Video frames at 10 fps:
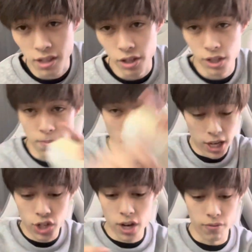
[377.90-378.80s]
in there to
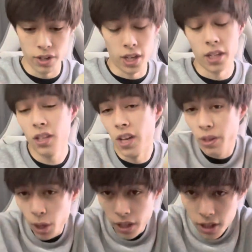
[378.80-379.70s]
match everything, and I
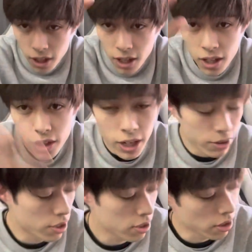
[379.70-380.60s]
think that'll
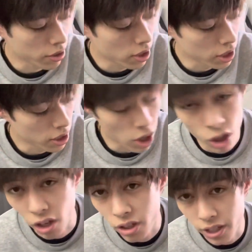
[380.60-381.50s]
just look a
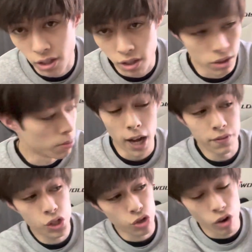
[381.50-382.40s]
lot cleaner too. I've
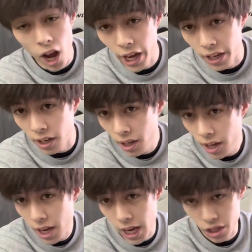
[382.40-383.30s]
tried
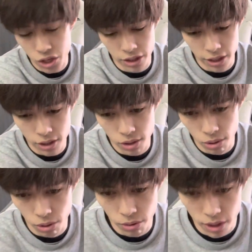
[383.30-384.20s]
actually to